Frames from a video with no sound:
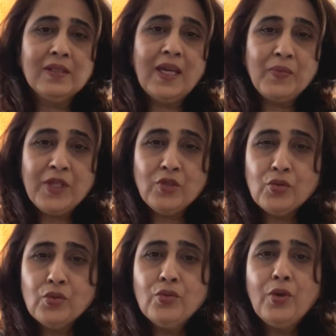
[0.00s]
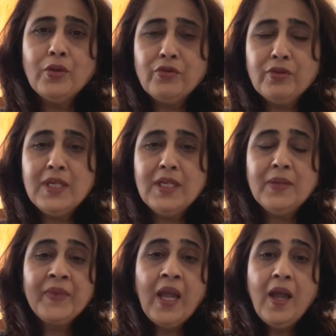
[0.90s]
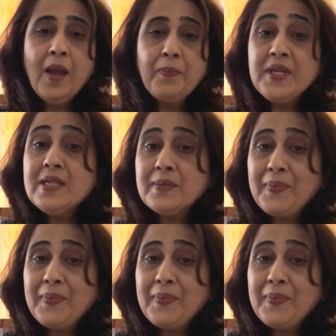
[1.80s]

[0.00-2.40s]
that means 2 or 3 piece